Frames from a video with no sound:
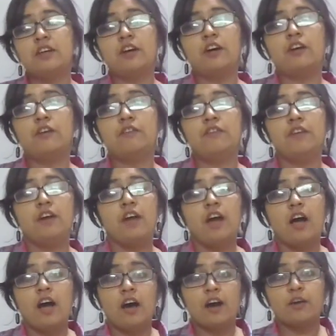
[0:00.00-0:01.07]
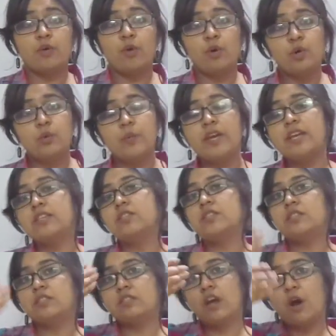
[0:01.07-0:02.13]
curve are always
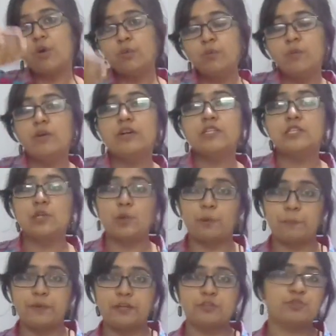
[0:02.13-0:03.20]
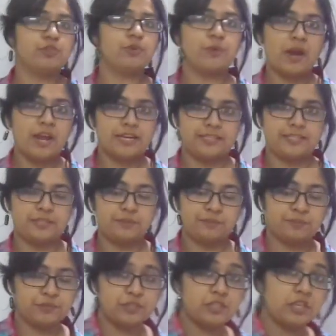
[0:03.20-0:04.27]
downward sloping to the right.
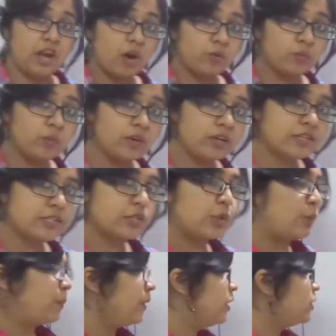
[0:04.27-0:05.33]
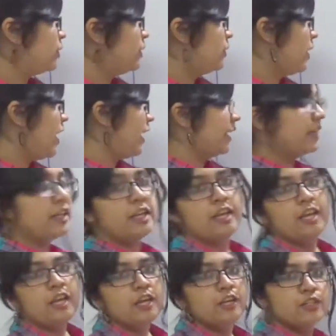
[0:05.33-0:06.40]
Downward sloping to the right.
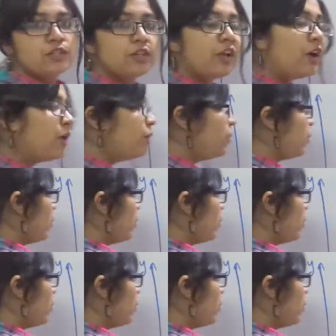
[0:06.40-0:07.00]
So now